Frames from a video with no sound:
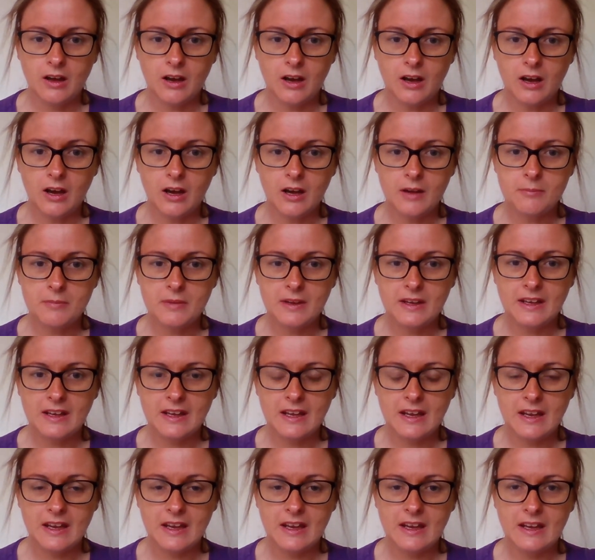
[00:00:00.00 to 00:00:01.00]
I'm a
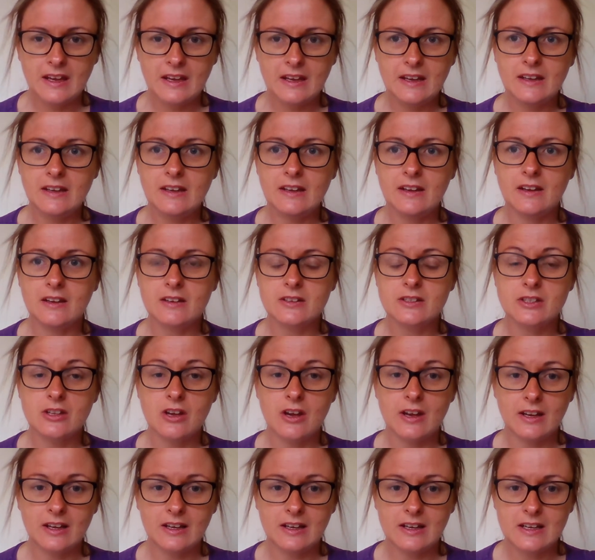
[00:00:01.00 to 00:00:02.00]
keen
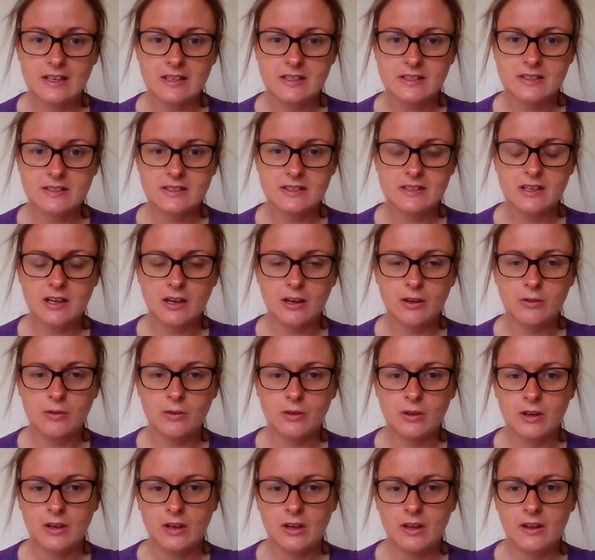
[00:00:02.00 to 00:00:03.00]
cyclist, so
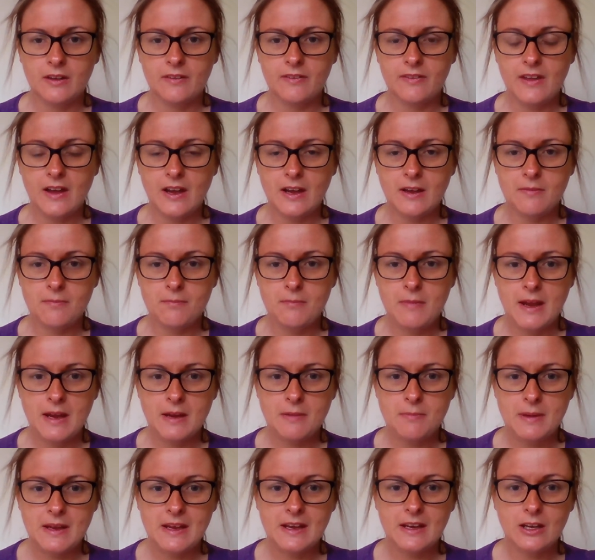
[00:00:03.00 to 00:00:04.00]
that may
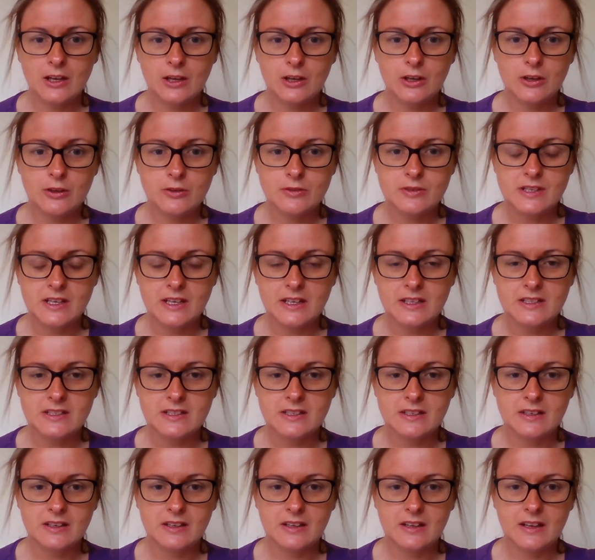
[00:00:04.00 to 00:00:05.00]
be included
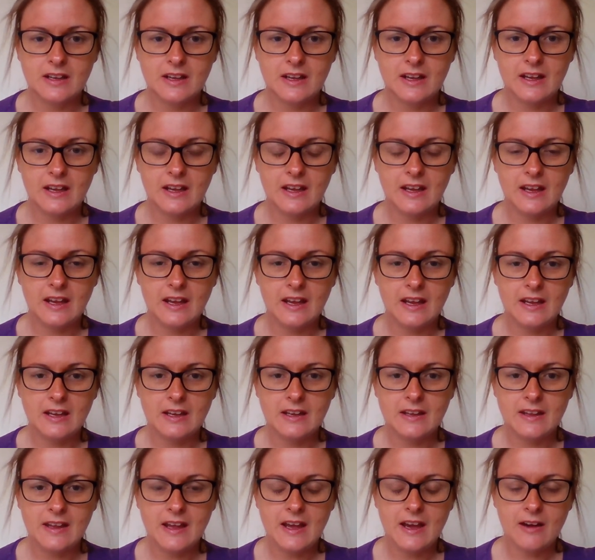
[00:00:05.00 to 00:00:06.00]
in
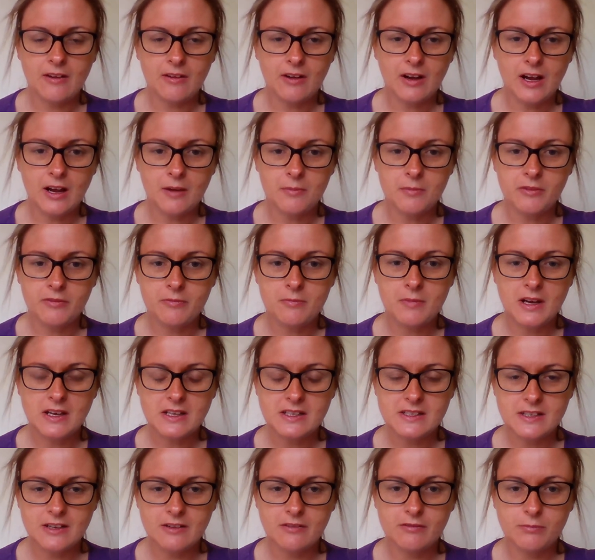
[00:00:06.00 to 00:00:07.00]
the outcome of my
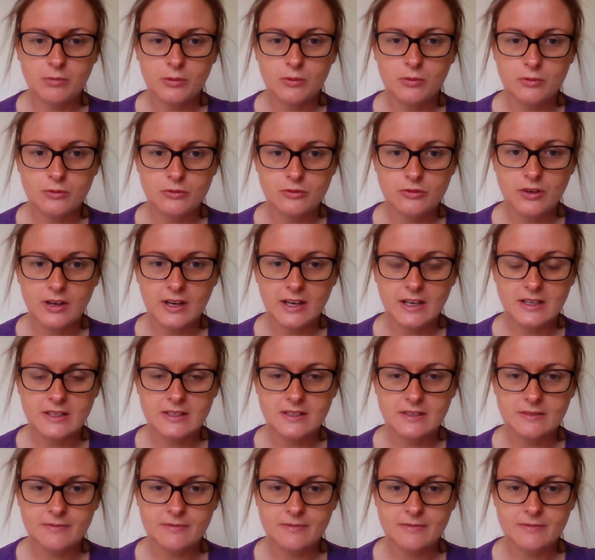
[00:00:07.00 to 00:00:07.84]
self-portrait.